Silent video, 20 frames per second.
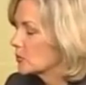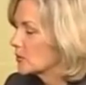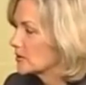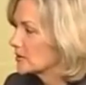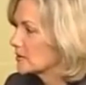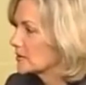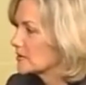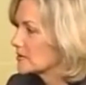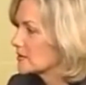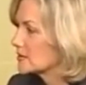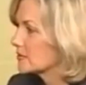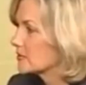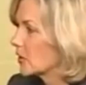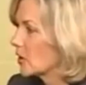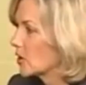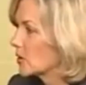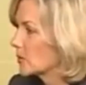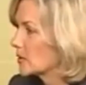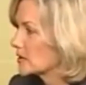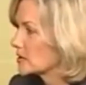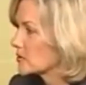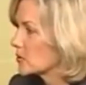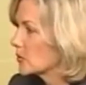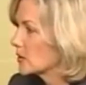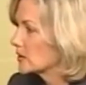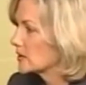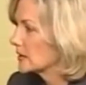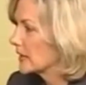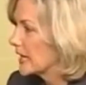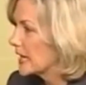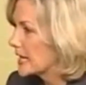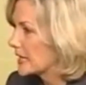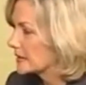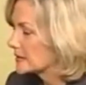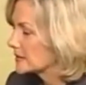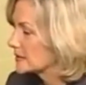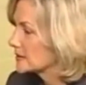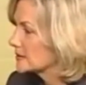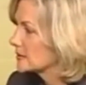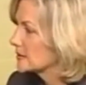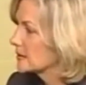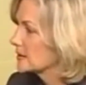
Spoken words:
do you predict this environment is going to last?